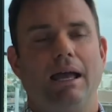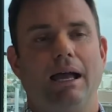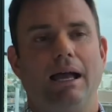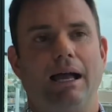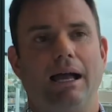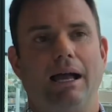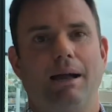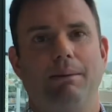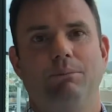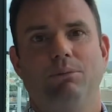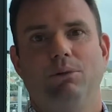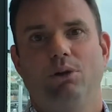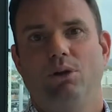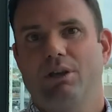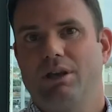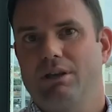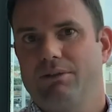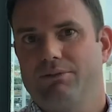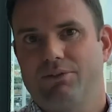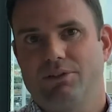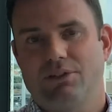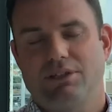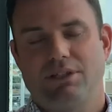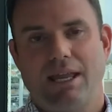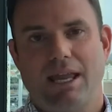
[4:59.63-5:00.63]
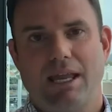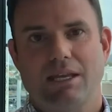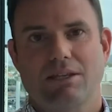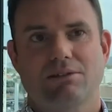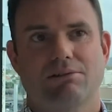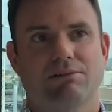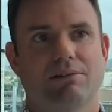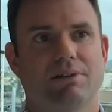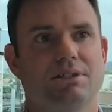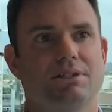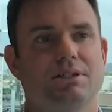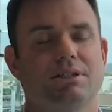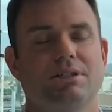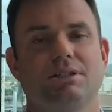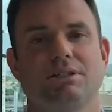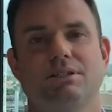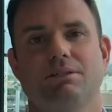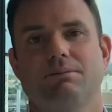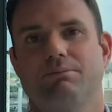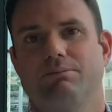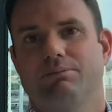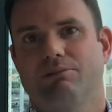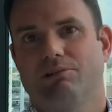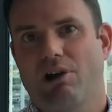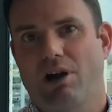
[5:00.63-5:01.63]
um, looking for tax
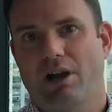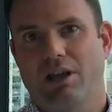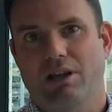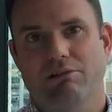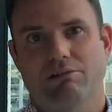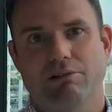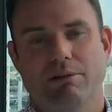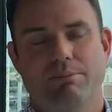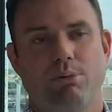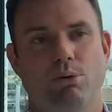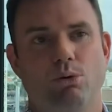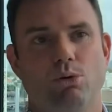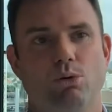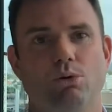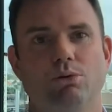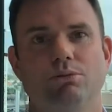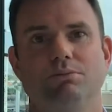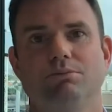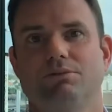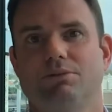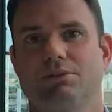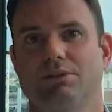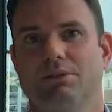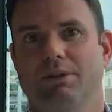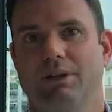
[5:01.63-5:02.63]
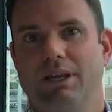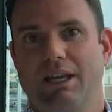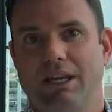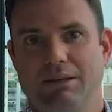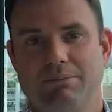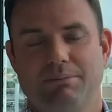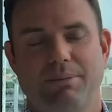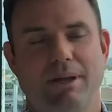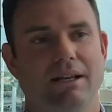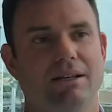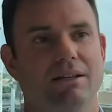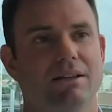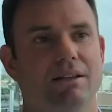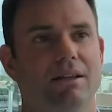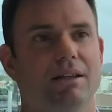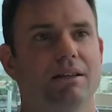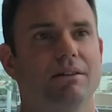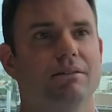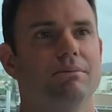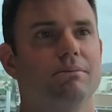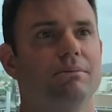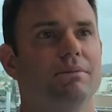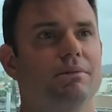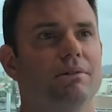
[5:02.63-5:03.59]
risks, writing a report, so again back to the